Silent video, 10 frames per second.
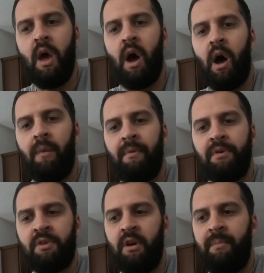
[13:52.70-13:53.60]

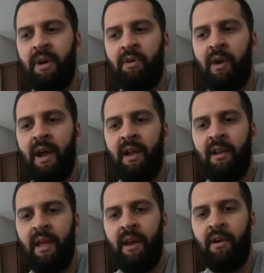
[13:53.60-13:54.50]
Those are going to be
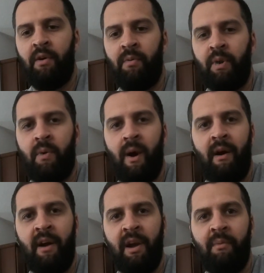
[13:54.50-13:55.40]
great. They don't require
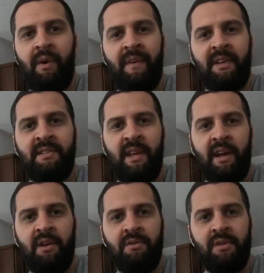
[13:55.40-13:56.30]
any rivets. They
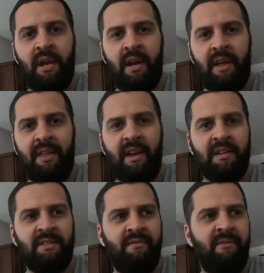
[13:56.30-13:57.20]
use, like, I think
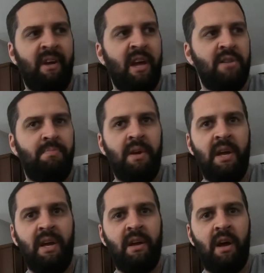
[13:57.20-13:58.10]
it's
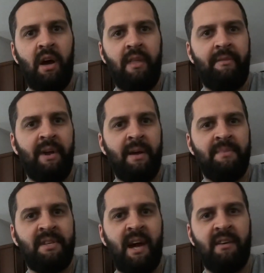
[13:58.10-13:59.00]
VHB 3M
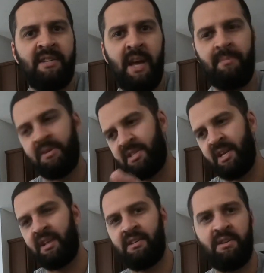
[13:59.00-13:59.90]
style tape to
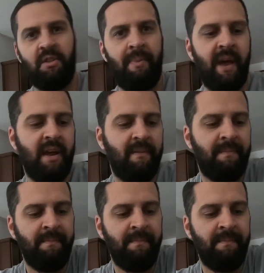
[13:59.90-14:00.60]
stick to the paint.